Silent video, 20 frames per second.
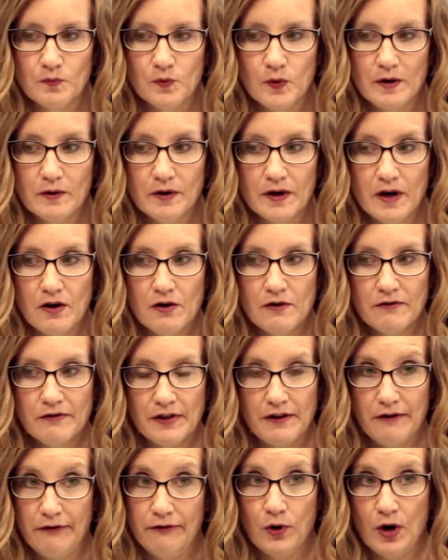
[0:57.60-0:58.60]
we were
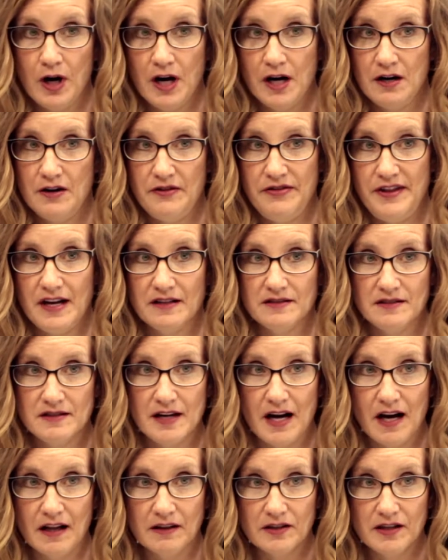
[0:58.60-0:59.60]
over the
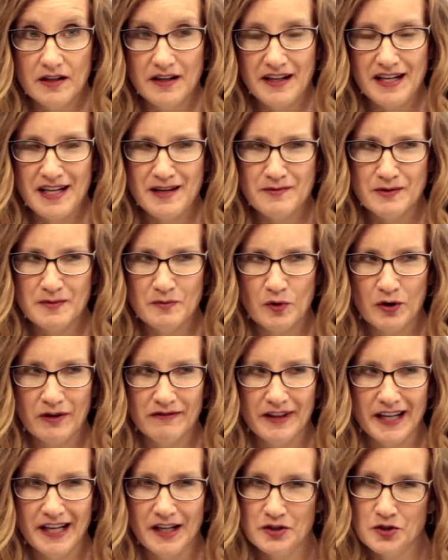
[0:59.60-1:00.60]
$400,000 and he was more
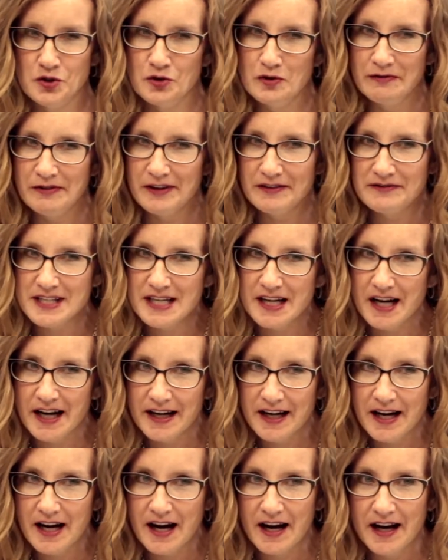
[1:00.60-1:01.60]
of like a 250
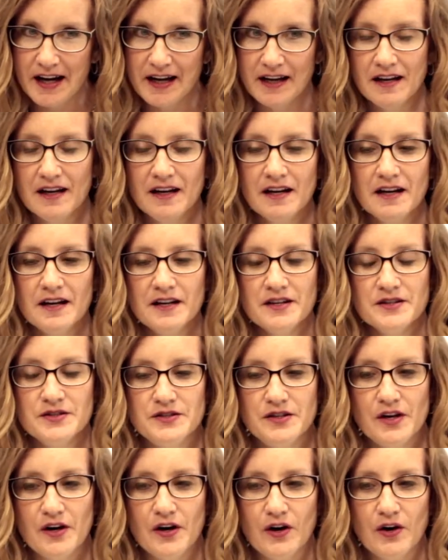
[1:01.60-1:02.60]
kind of guy.
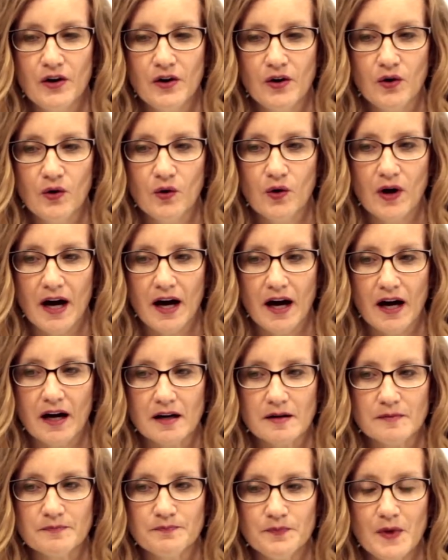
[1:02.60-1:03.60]
So
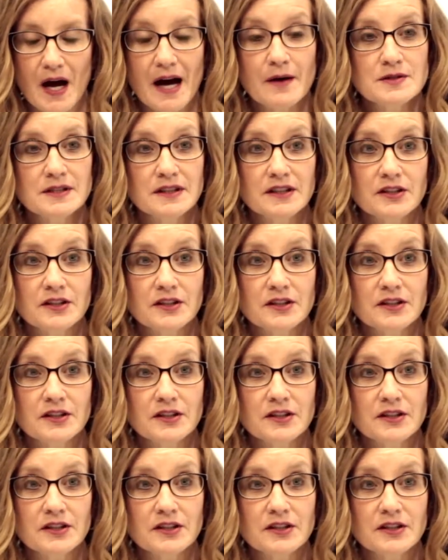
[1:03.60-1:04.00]
um, I was a